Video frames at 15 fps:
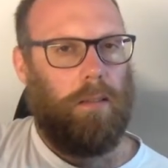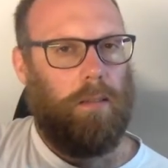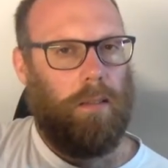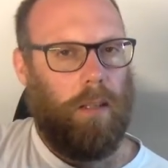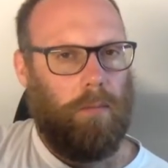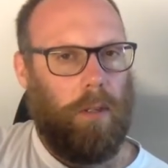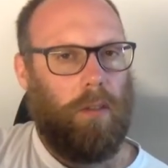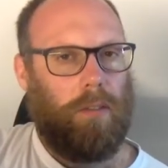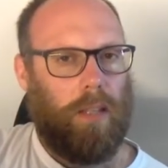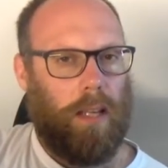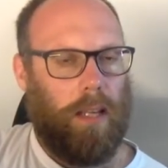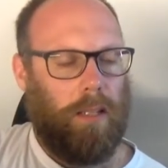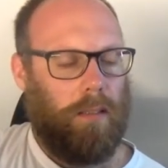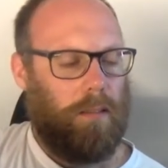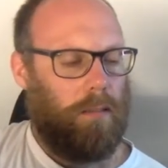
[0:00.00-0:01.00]
And we also
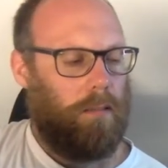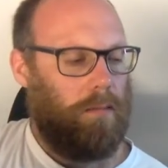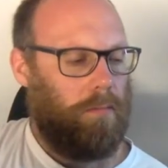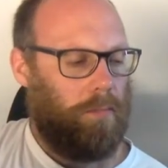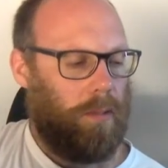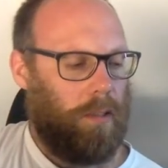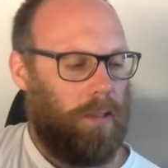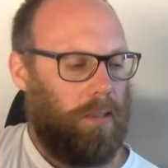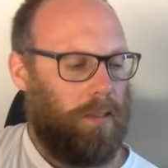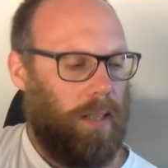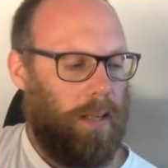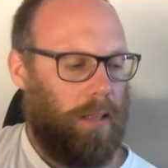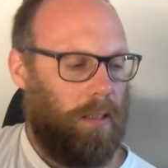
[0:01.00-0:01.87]
had, by just taking